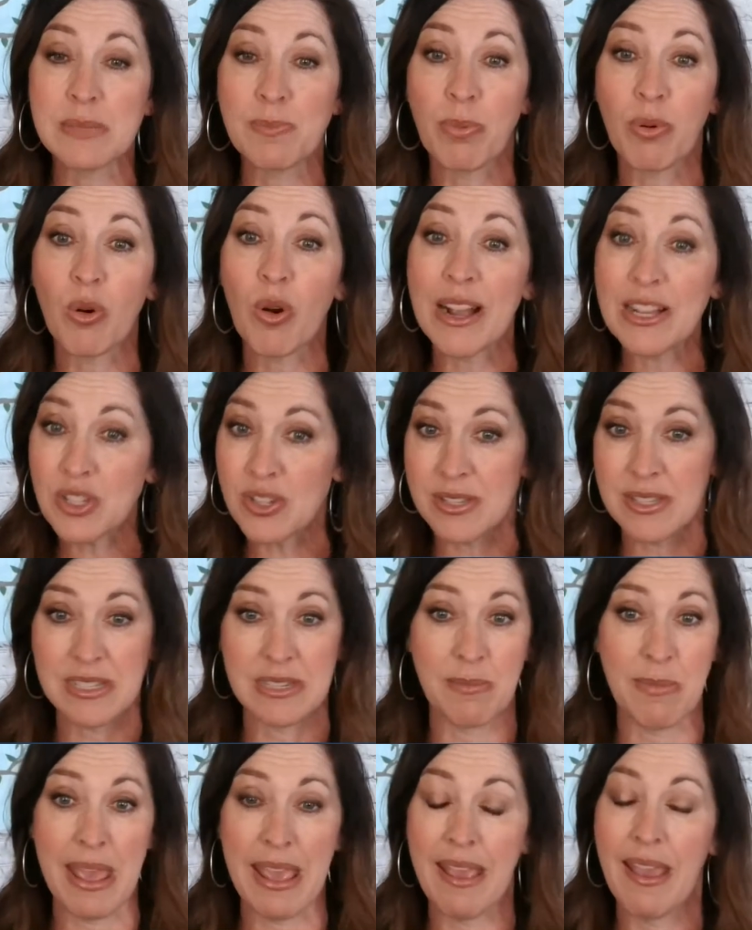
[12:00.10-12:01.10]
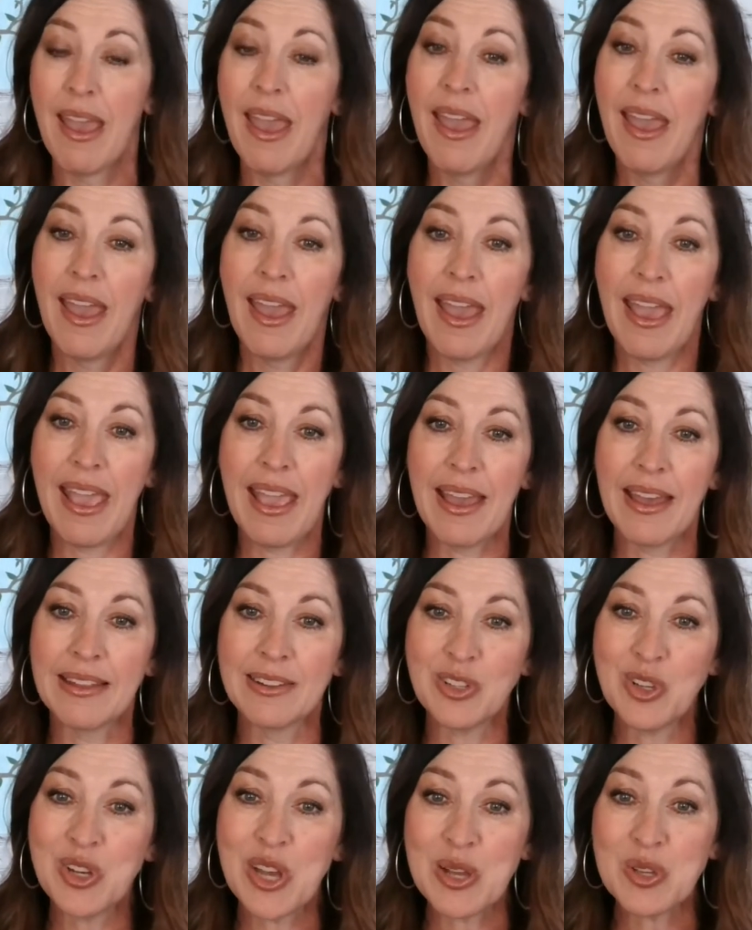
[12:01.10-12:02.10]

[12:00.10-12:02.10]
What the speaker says: precious to me. And, you know,